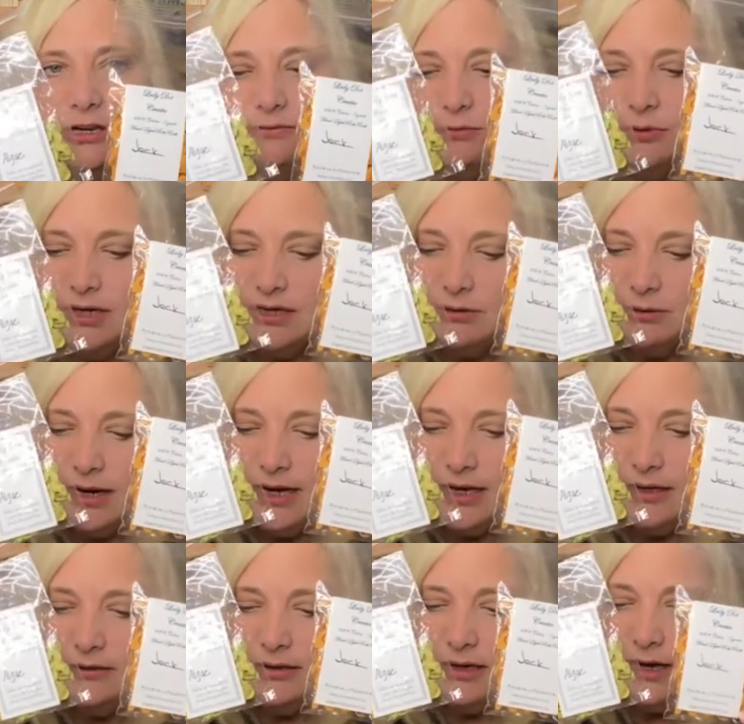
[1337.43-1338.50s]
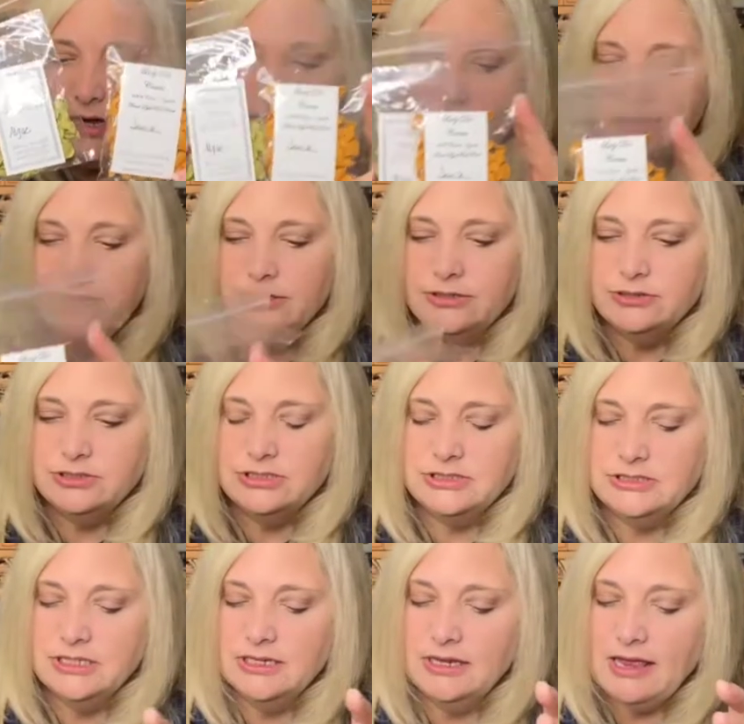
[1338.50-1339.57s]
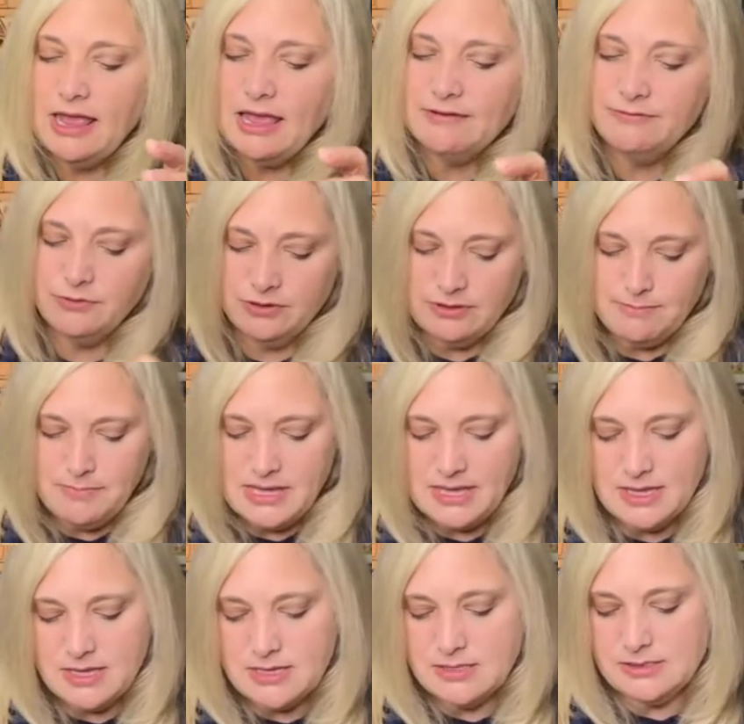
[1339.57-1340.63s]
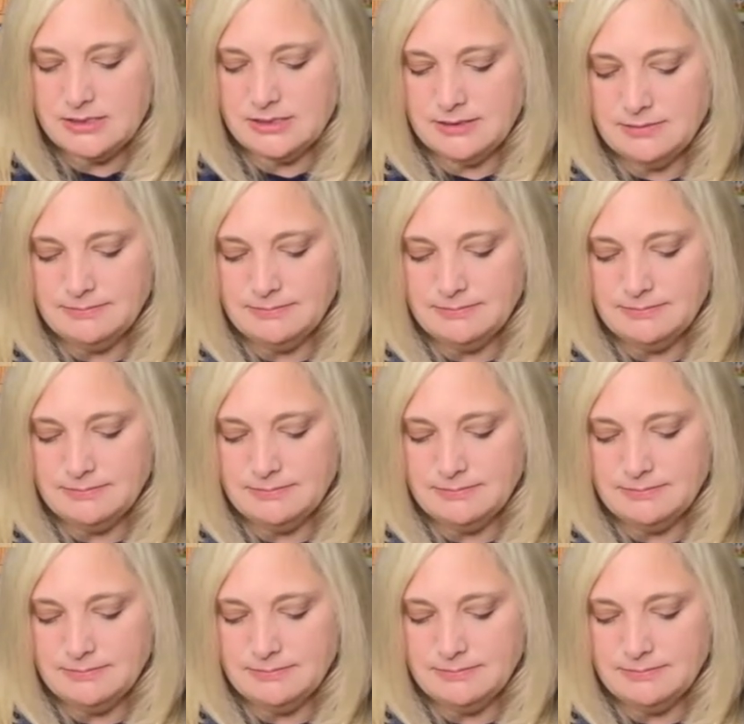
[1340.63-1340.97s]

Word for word: of Rick Rack that I used. And for the pins,